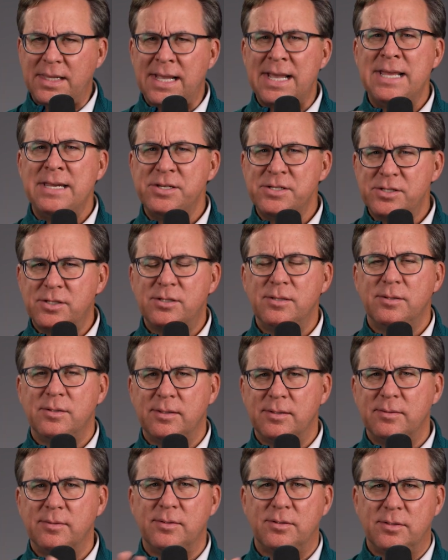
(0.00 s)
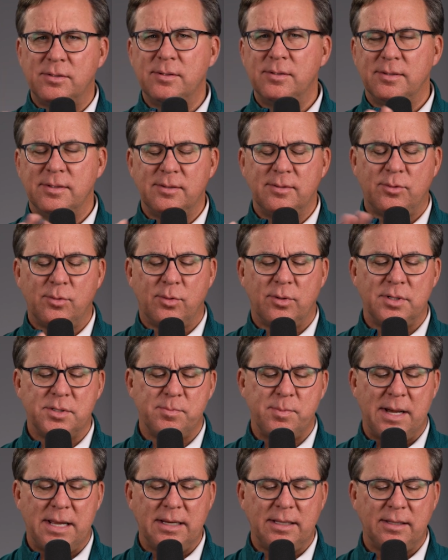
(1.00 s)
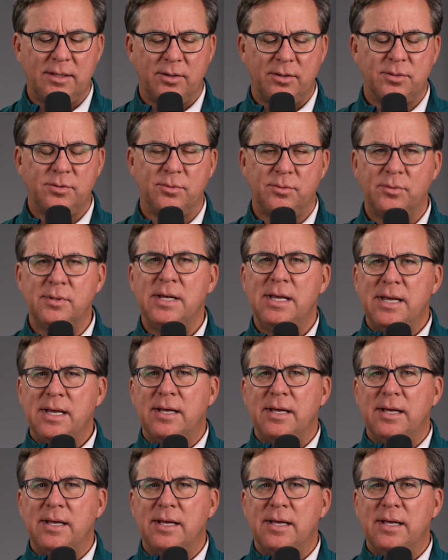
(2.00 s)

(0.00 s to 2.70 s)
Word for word: And he's uh, corresponding there to